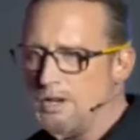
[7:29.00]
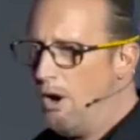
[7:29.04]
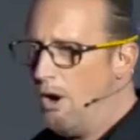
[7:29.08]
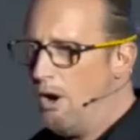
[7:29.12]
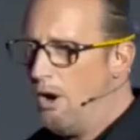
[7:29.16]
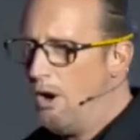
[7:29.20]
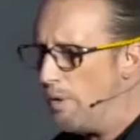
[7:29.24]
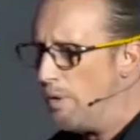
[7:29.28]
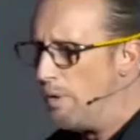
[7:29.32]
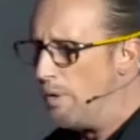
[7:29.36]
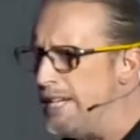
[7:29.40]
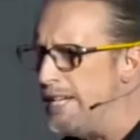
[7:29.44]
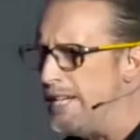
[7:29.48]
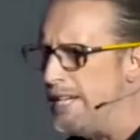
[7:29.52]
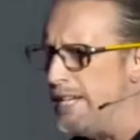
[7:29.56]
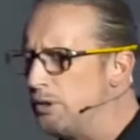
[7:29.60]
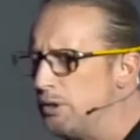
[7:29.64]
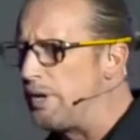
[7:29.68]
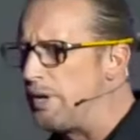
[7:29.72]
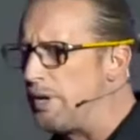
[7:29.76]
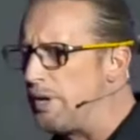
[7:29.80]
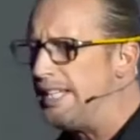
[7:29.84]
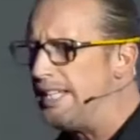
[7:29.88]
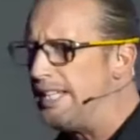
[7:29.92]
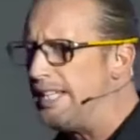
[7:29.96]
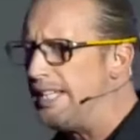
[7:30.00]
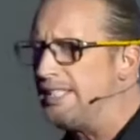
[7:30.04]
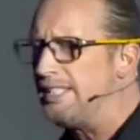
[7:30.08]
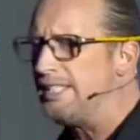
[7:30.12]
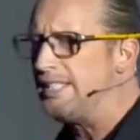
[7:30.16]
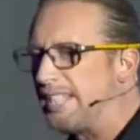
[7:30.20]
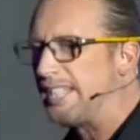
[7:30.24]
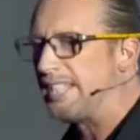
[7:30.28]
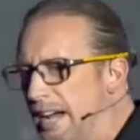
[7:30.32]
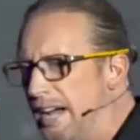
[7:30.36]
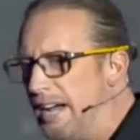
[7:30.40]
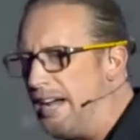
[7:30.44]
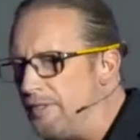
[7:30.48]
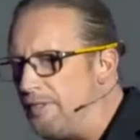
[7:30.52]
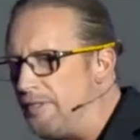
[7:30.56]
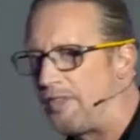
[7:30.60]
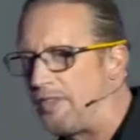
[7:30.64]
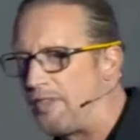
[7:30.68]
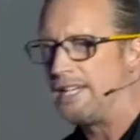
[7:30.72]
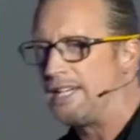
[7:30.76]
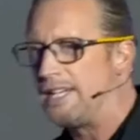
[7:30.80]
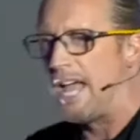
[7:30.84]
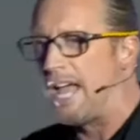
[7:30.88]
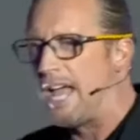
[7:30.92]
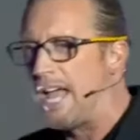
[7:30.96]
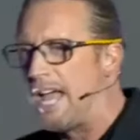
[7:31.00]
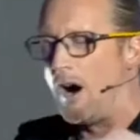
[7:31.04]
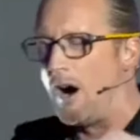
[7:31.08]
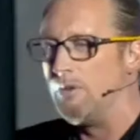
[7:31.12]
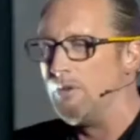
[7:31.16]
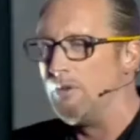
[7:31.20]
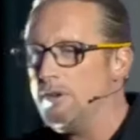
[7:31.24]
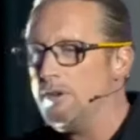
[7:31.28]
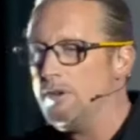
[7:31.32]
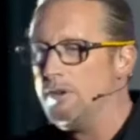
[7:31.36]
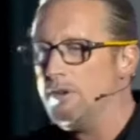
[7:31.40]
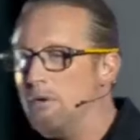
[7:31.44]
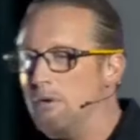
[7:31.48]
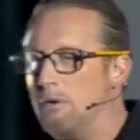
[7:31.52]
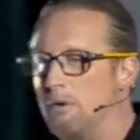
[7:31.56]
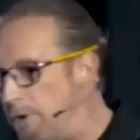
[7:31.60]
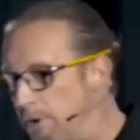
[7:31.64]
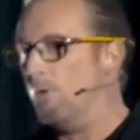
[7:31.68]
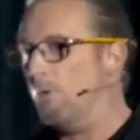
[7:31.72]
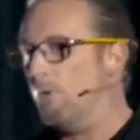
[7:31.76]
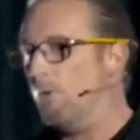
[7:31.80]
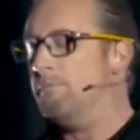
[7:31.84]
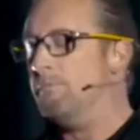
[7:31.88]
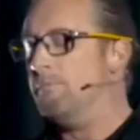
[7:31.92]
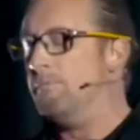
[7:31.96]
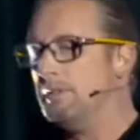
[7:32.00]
We could release everything now, boom.